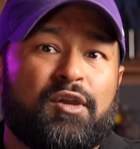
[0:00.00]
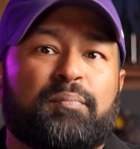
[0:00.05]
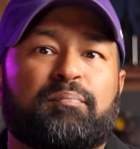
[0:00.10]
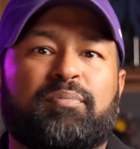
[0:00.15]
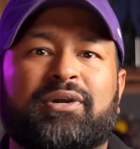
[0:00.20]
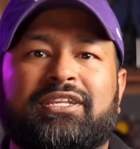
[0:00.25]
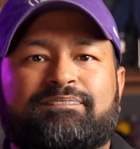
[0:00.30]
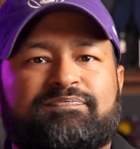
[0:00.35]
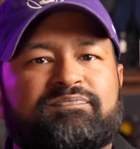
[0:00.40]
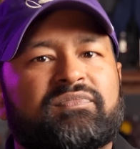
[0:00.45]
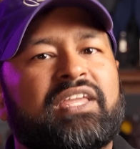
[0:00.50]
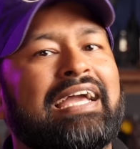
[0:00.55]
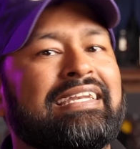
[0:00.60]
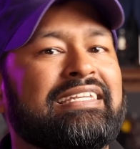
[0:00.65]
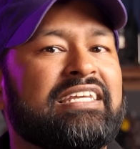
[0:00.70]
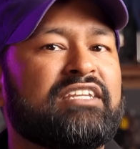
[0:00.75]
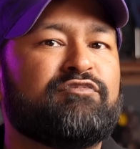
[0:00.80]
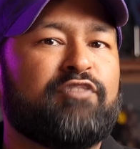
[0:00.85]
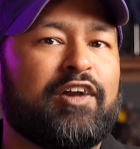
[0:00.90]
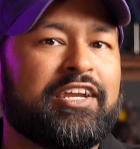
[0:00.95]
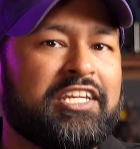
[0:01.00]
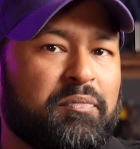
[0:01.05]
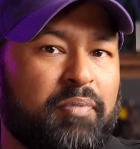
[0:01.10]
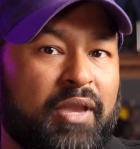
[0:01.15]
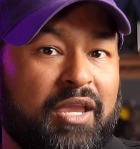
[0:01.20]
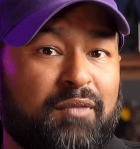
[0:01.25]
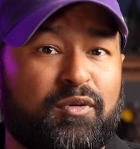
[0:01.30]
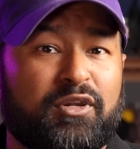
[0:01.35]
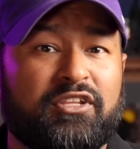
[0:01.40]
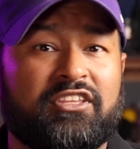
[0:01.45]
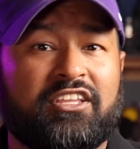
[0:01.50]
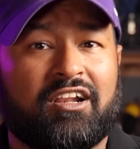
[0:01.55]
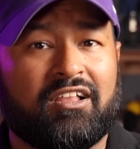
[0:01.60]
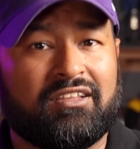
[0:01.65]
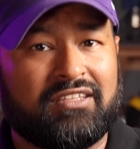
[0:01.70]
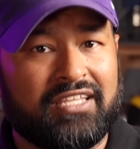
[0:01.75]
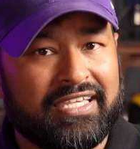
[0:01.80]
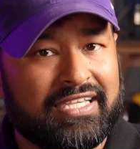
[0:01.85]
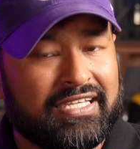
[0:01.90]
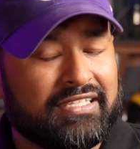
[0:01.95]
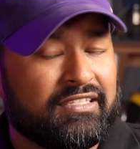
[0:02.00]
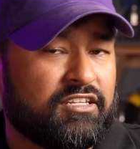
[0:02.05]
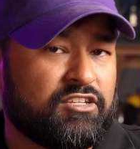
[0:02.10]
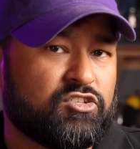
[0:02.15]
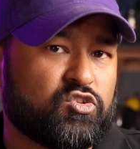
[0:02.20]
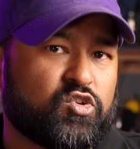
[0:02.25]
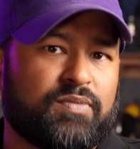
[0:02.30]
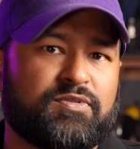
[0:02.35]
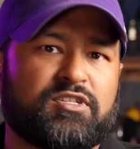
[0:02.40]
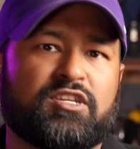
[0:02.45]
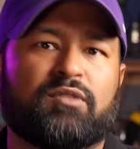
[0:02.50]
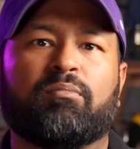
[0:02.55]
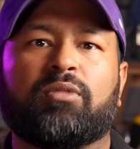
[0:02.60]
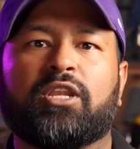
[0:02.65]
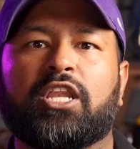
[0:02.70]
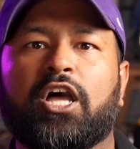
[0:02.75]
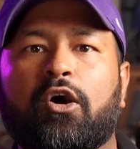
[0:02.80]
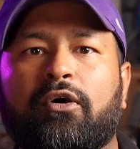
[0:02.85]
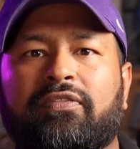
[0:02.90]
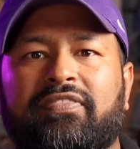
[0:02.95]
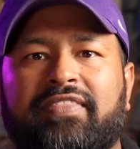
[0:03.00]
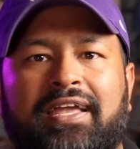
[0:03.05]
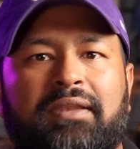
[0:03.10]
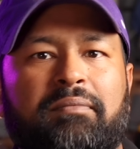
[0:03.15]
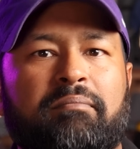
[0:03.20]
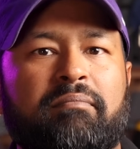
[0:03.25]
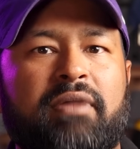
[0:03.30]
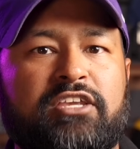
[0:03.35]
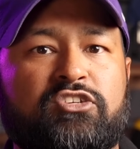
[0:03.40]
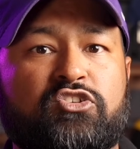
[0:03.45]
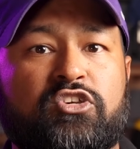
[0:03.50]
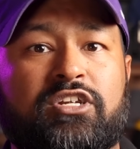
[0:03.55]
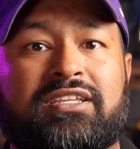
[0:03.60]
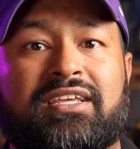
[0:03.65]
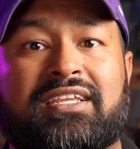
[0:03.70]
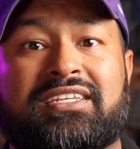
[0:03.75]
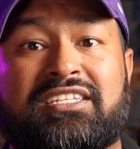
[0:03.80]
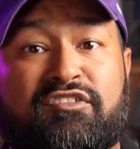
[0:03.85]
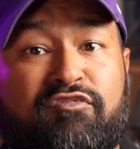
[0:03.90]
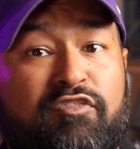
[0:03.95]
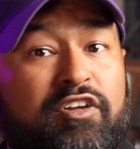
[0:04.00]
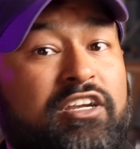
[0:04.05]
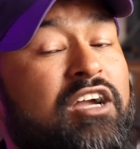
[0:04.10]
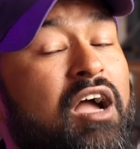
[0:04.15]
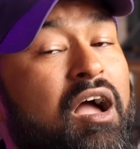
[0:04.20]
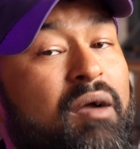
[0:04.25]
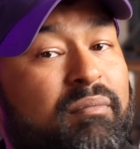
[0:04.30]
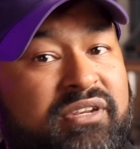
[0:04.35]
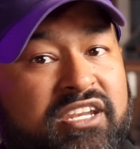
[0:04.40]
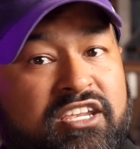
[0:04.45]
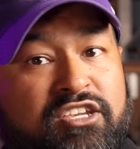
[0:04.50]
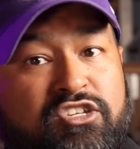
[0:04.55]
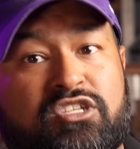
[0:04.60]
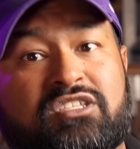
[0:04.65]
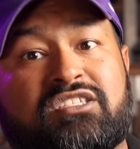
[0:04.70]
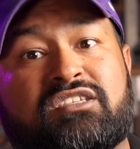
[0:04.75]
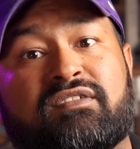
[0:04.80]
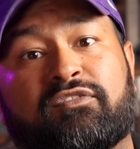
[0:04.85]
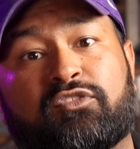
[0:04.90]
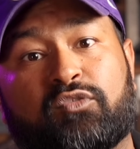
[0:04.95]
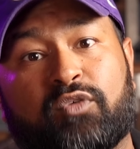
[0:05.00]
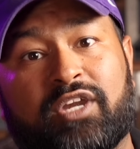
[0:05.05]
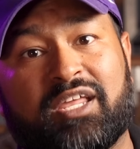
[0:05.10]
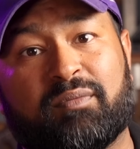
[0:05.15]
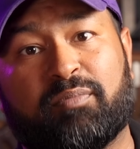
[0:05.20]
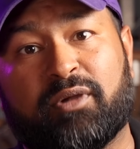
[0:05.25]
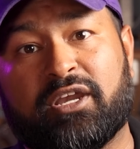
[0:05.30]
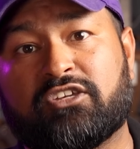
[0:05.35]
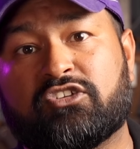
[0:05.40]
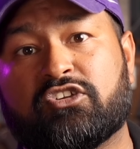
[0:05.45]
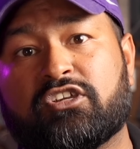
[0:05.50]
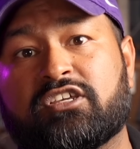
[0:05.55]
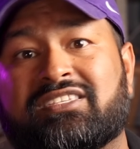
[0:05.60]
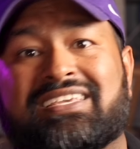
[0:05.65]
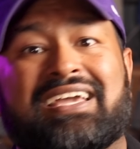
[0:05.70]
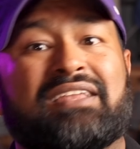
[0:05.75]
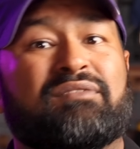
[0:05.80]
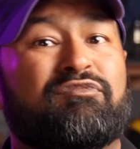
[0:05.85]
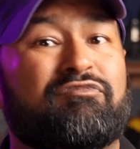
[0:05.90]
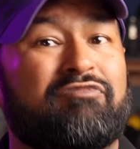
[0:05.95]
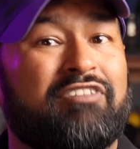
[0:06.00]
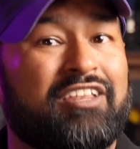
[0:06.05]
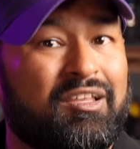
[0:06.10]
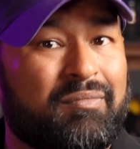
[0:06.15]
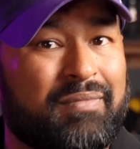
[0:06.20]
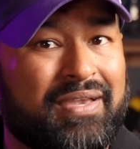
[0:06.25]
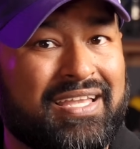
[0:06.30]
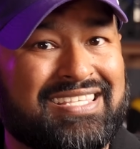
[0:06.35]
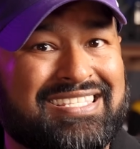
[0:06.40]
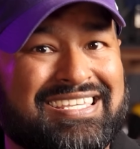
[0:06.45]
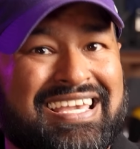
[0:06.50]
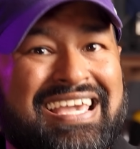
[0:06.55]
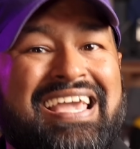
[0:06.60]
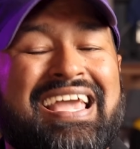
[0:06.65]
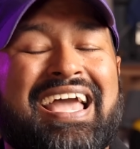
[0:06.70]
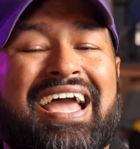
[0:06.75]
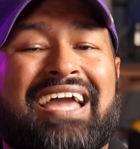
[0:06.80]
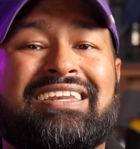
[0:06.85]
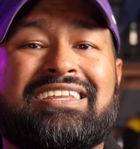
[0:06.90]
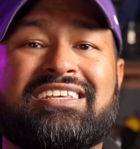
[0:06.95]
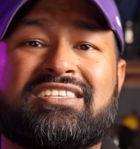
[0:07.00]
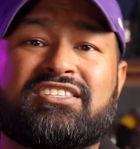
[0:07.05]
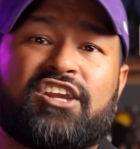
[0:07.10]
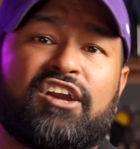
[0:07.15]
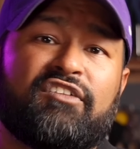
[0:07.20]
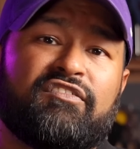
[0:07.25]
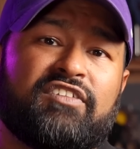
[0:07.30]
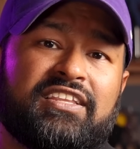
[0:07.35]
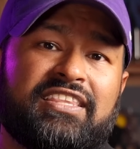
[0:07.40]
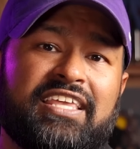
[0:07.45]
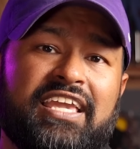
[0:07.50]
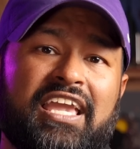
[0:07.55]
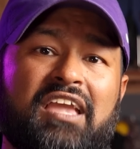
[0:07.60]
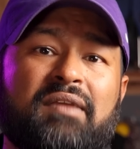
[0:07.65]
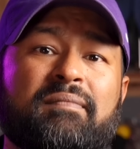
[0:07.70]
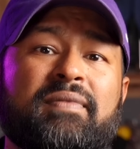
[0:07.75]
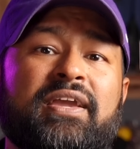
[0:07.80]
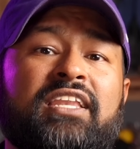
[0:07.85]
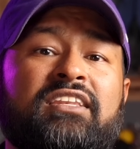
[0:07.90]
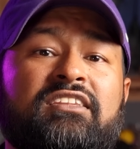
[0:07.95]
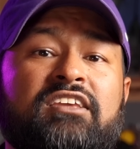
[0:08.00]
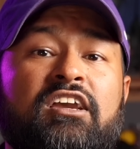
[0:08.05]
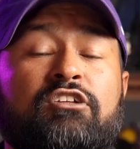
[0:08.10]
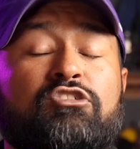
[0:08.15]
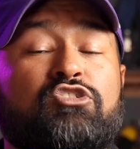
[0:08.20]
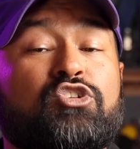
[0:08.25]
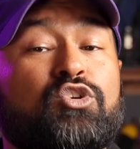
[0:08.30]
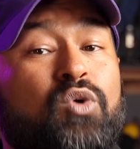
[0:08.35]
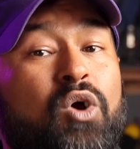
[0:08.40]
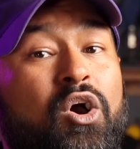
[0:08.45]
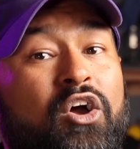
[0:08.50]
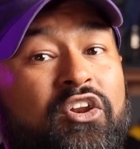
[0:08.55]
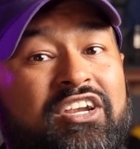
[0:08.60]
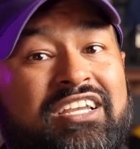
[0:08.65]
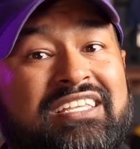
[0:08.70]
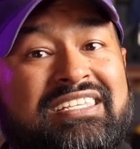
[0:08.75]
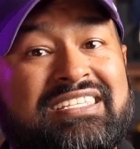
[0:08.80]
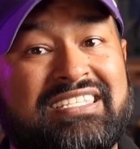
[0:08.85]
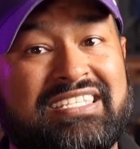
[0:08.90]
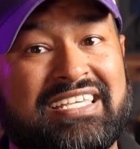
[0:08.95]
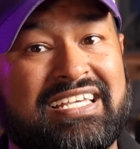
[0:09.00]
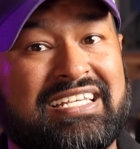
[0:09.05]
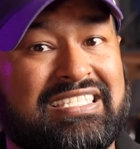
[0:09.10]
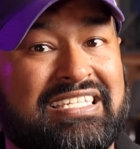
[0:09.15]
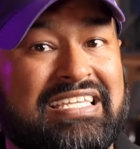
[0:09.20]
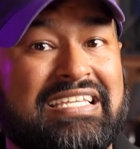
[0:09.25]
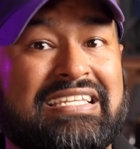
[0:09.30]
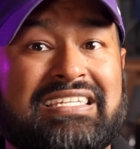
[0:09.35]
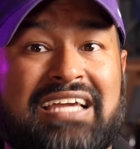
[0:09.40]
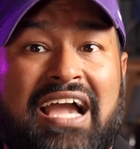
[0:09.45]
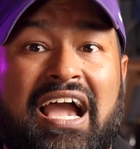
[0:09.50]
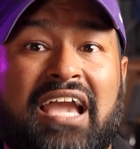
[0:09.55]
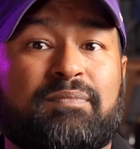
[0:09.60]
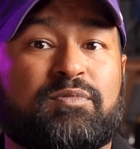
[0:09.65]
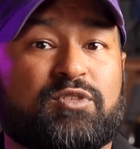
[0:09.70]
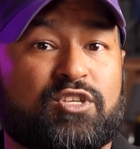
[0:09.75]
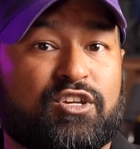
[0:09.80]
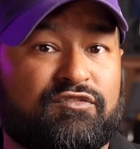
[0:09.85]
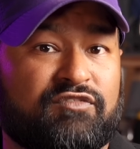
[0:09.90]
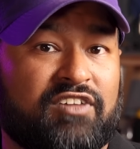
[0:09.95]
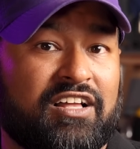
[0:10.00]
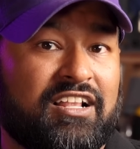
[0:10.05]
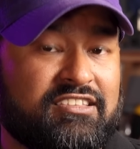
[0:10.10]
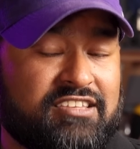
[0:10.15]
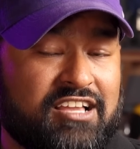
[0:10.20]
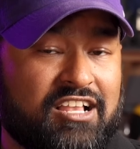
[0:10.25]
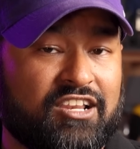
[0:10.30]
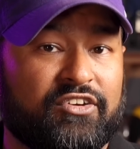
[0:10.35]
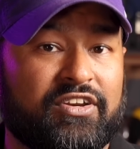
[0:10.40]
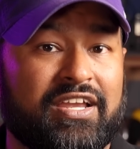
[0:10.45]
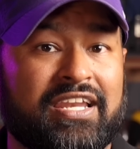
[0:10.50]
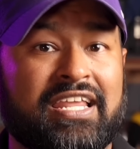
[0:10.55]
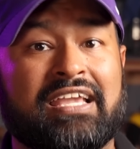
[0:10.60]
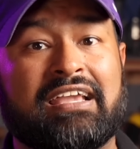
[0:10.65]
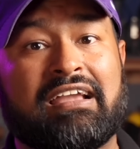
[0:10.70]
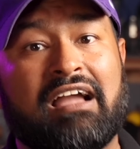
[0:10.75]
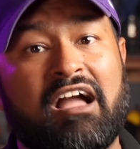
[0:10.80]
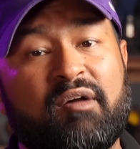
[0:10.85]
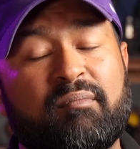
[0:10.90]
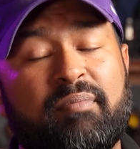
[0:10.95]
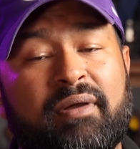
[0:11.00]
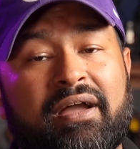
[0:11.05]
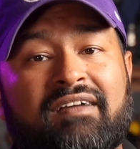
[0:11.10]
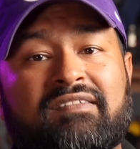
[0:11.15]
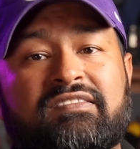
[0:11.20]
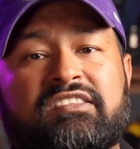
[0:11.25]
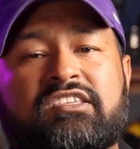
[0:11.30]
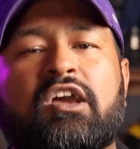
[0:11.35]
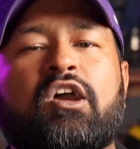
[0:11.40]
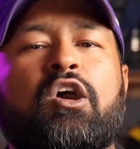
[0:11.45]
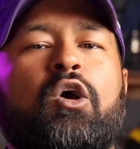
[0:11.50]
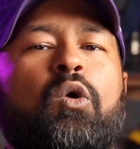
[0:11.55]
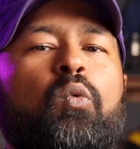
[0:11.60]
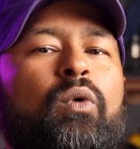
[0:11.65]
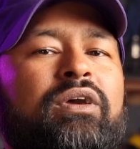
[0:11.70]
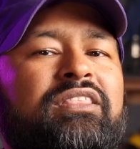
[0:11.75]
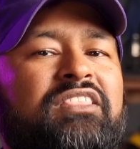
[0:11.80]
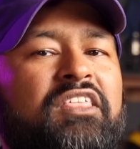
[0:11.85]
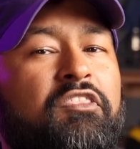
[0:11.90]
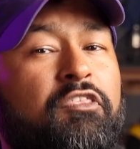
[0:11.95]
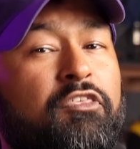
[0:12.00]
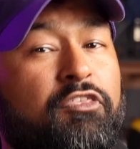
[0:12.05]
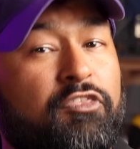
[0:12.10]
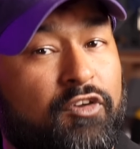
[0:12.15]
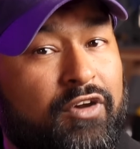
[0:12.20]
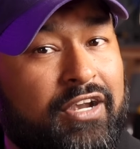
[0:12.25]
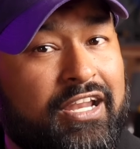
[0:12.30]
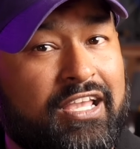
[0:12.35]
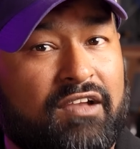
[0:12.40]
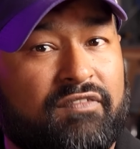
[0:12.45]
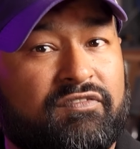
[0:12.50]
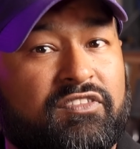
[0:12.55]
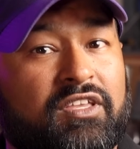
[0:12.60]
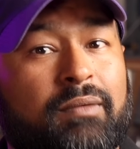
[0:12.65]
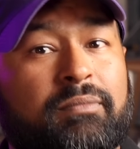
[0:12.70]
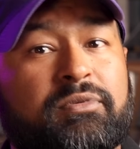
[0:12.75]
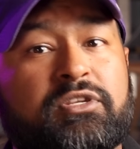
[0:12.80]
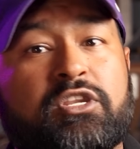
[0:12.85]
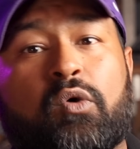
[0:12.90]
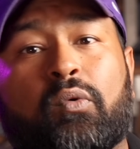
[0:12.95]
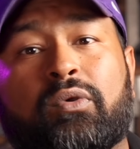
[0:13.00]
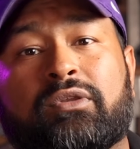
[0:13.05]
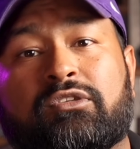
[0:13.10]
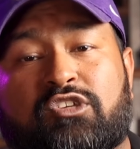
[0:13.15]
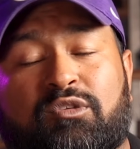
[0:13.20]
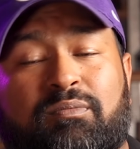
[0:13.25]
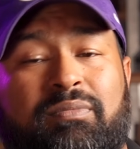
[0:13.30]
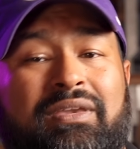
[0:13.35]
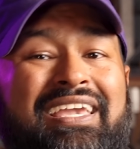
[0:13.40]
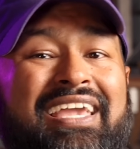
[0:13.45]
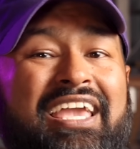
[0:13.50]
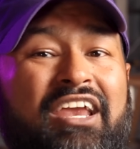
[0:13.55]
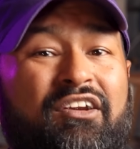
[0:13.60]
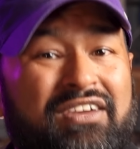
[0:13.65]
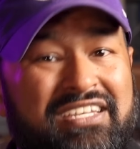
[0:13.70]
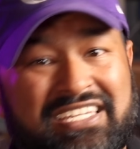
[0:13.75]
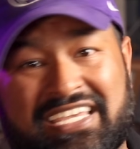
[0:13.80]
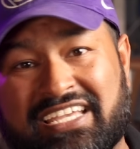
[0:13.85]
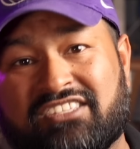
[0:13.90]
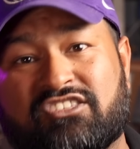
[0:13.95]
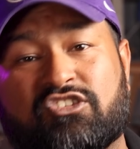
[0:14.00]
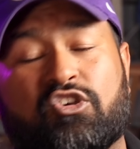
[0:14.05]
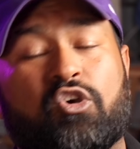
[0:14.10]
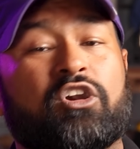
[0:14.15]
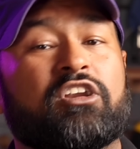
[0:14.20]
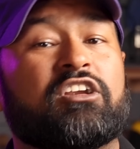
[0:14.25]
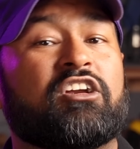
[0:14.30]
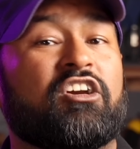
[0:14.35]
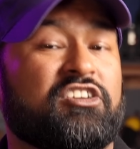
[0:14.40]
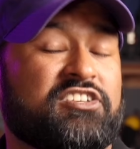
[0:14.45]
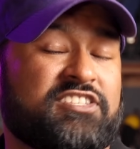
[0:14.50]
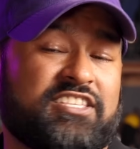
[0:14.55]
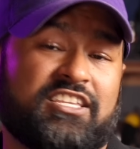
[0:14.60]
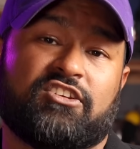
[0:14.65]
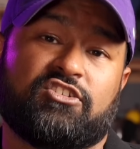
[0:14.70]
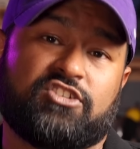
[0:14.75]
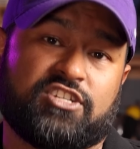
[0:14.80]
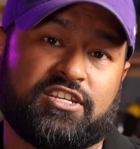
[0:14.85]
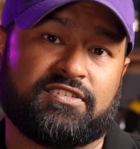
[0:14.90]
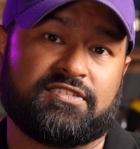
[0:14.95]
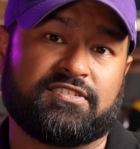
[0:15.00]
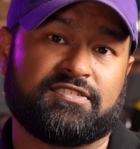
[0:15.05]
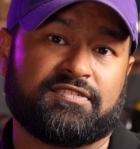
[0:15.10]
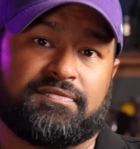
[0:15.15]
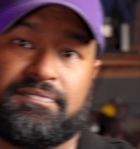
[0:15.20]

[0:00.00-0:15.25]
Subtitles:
but I did find a paper that I'll link in the description below that measured different combinations of 3D printers and filaments and discovered they emit 216 types of volatile organic compounds, with 30 of them known to be irritants or carcinogens.